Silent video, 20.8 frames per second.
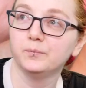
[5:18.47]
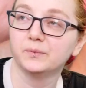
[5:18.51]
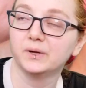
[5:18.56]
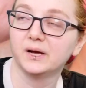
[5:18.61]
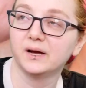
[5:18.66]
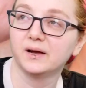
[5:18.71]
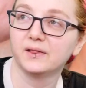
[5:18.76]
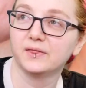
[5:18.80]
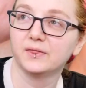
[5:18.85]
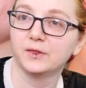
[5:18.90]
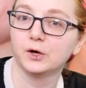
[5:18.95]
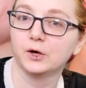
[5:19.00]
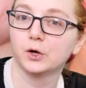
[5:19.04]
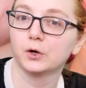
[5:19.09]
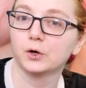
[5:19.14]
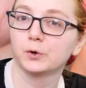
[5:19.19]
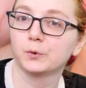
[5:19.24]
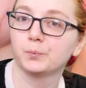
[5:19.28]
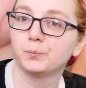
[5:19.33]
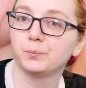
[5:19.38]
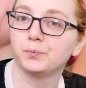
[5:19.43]
Uh,
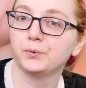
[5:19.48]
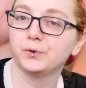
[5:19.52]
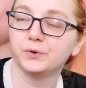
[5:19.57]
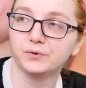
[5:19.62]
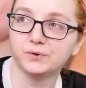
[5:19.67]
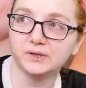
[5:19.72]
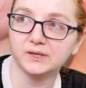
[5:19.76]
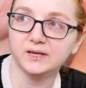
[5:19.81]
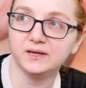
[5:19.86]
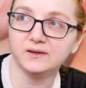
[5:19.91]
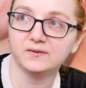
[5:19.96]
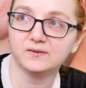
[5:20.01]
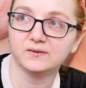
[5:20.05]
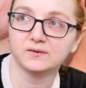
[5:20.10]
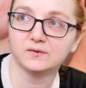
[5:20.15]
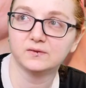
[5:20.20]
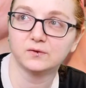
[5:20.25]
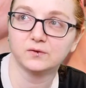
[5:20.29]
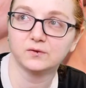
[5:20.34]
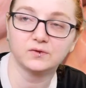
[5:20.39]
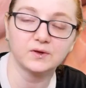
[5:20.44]
they're pre-release,
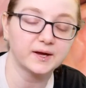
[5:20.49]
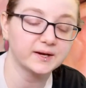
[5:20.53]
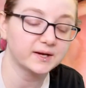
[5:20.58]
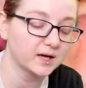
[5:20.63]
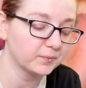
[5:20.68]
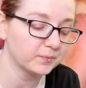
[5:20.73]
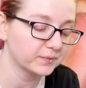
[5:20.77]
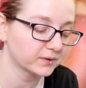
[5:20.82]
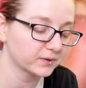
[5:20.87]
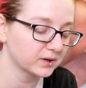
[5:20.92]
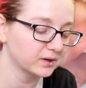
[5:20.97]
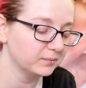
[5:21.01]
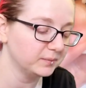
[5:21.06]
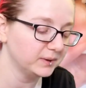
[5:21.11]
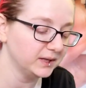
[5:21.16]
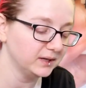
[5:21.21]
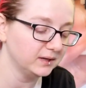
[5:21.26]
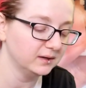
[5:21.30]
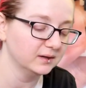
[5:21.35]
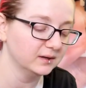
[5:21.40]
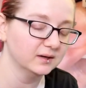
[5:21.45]
so sign up. They're going to
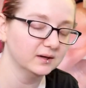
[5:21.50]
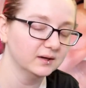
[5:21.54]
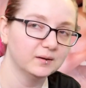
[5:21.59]
be.